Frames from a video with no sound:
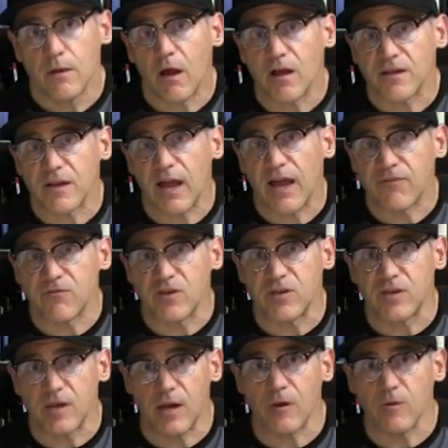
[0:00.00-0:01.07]
have to
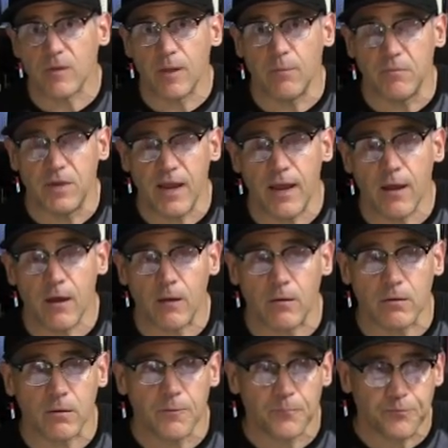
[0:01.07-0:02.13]
tear them
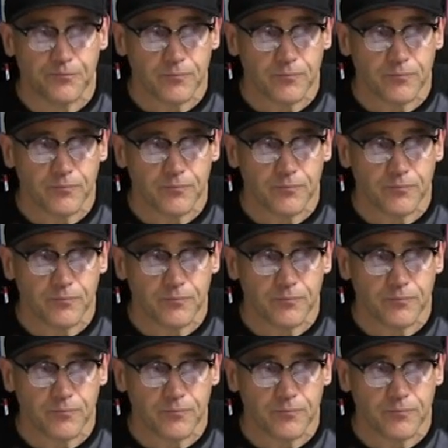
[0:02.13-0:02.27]
down